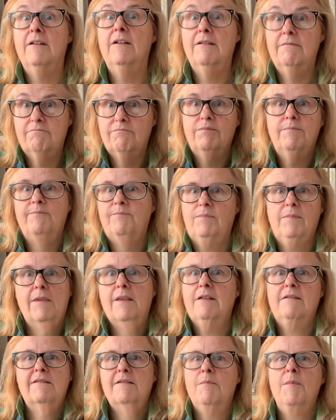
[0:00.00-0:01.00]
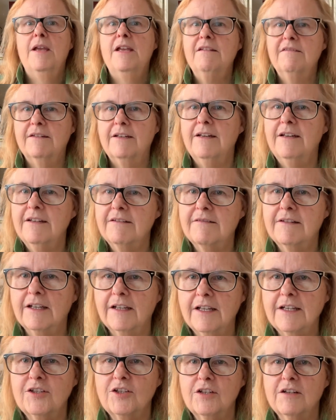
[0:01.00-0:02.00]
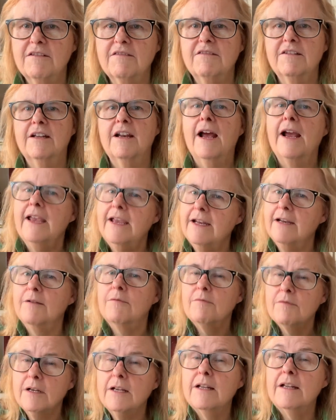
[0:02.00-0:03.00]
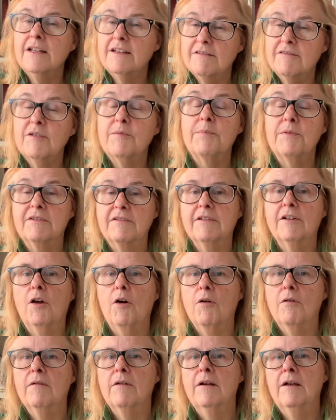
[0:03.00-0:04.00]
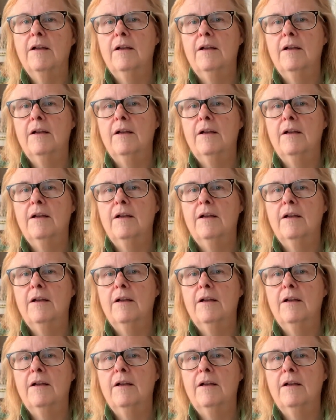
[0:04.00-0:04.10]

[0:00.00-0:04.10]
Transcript: it's amazing, it's delicious, and I eat it really super slow.